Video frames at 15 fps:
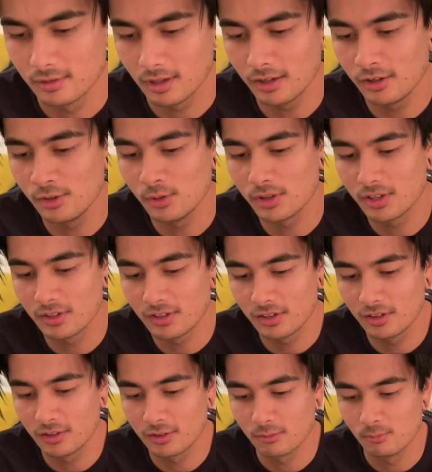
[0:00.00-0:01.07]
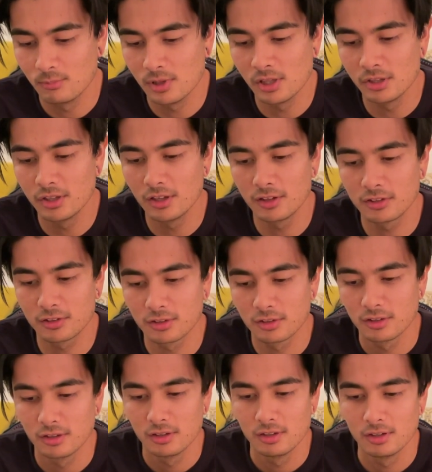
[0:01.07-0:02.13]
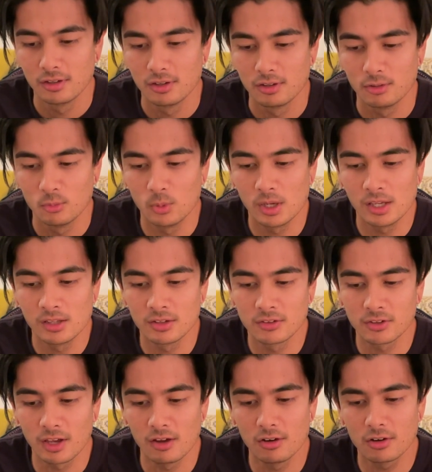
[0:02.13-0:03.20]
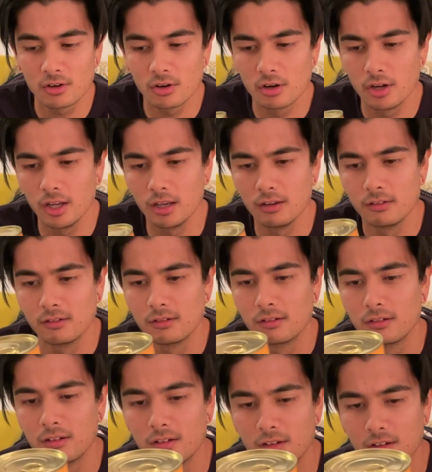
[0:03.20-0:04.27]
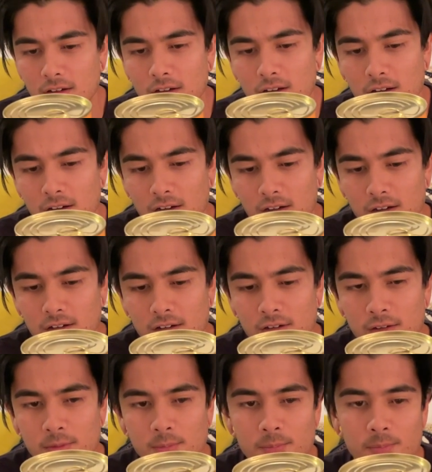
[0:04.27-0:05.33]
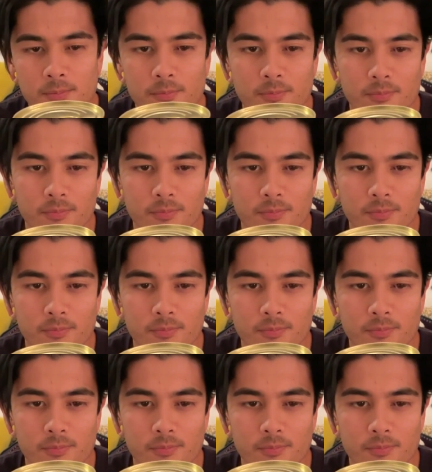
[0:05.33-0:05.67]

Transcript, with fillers: I don't know what this is, Mildes wean Sauerkraut. Um,